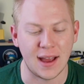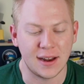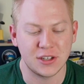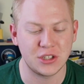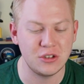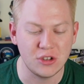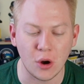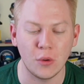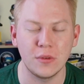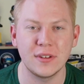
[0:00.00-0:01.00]
I just
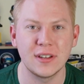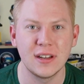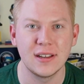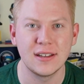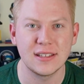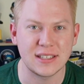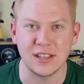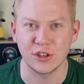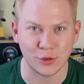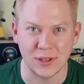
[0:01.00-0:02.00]
don't see
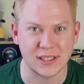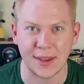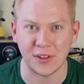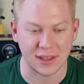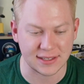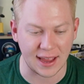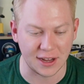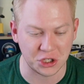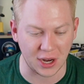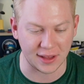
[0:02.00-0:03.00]
the Twins giving this guy a
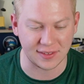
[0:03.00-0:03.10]
chance.